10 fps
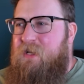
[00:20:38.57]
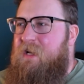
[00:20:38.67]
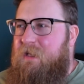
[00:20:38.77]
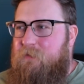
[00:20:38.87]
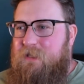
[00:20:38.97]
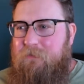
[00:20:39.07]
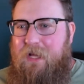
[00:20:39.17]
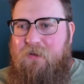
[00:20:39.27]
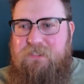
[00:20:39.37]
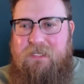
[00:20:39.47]
there was something
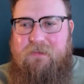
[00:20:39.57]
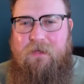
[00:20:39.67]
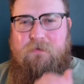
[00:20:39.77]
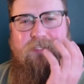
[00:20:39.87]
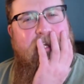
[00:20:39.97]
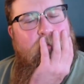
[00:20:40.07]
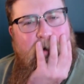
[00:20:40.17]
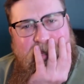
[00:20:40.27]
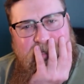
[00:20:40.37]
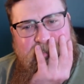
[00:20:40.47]
else in it that was like,
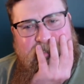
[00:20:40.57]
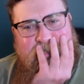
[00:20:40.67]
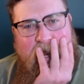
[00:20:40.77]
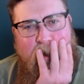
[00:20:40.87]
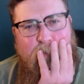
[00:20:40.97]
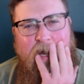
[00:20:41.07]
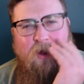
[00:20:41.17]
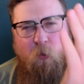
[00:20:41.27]
why is this happening?